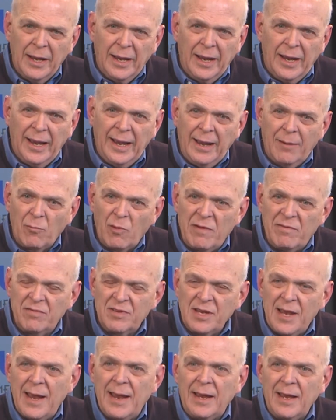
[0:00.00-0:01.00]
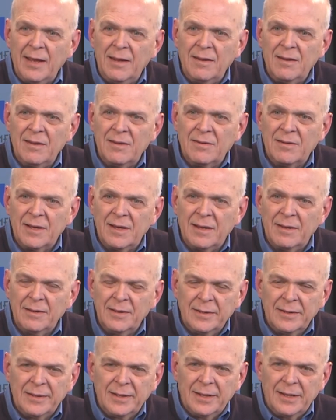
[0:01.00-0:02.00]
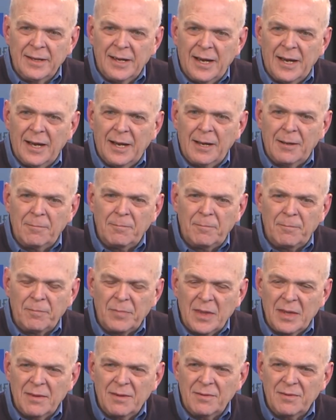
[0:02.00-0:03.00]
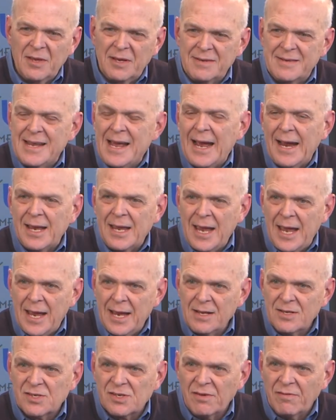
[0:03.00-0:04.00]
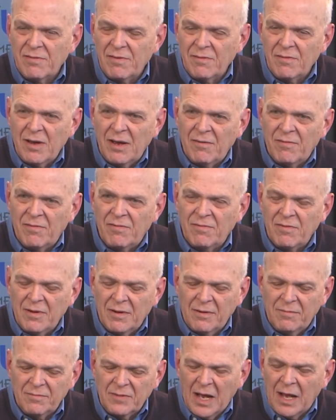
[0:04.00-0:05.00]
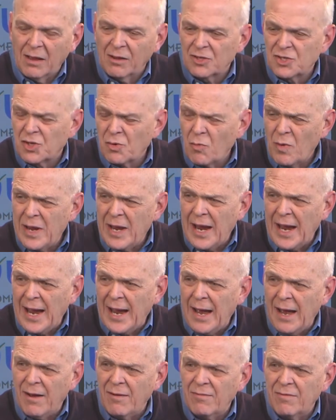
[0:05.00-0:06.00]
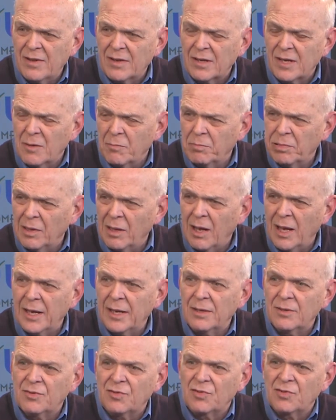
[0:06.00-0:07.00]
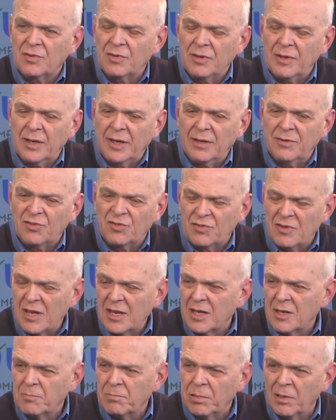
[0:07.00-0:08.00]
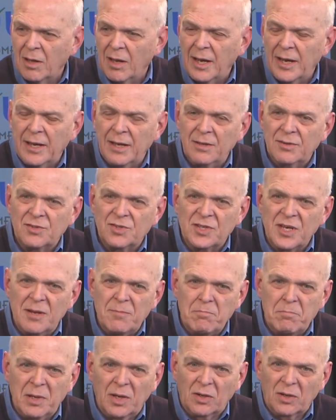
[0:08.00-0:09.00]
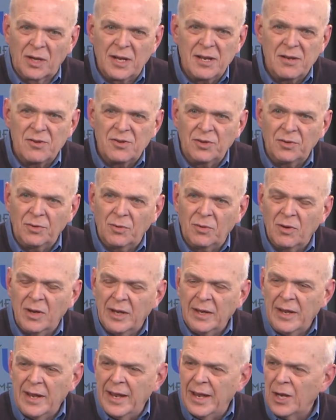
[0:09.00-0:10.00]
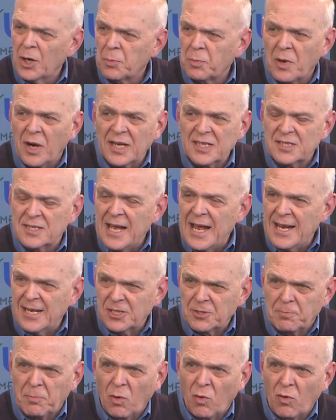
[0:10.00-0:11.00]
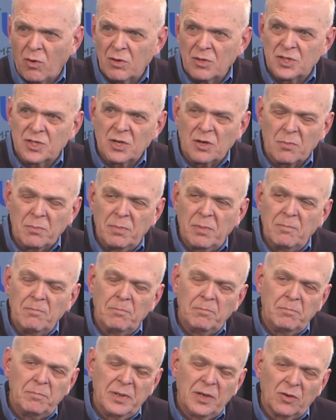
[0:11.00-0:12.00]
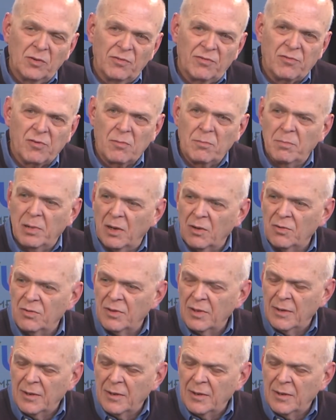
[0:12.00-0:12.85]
and we've taken the, um, the decades of, of, of knowledge that we have in compliance and STIG compliance and build it into enterprise dashboards that are built for both